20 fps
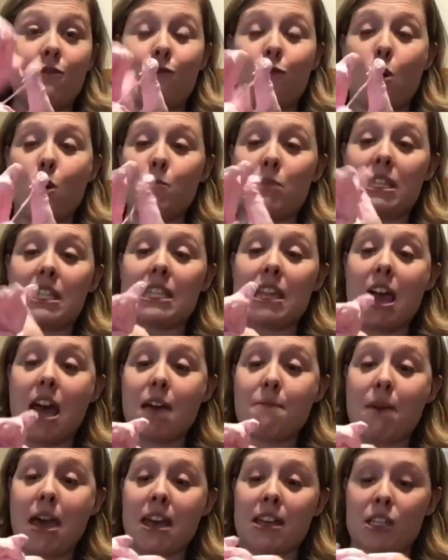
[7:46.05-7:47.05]
from
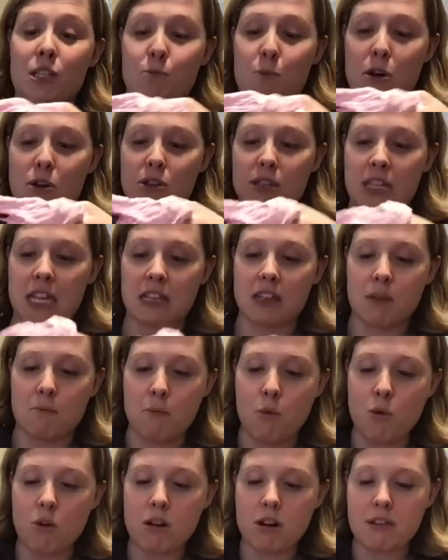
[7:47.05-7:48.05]
slime experts that the
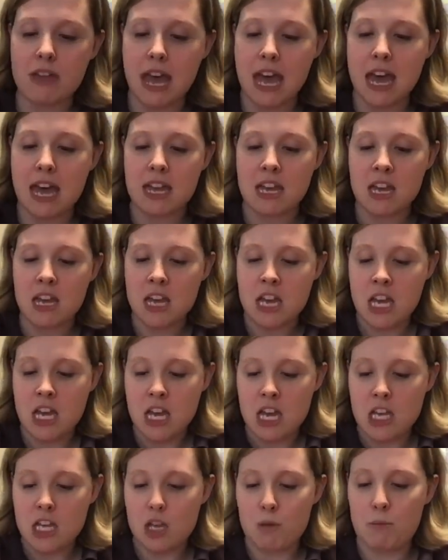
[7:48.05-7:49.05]
more that
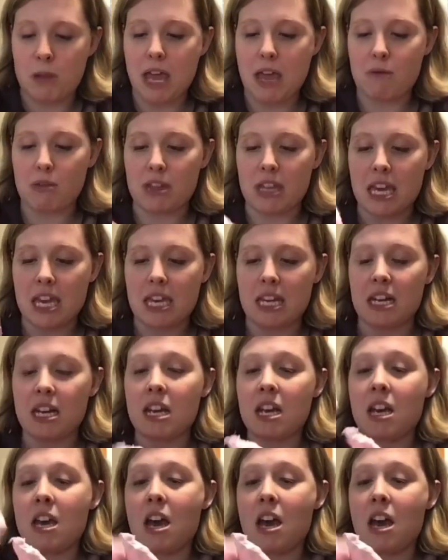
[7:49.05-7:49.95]
you play with it,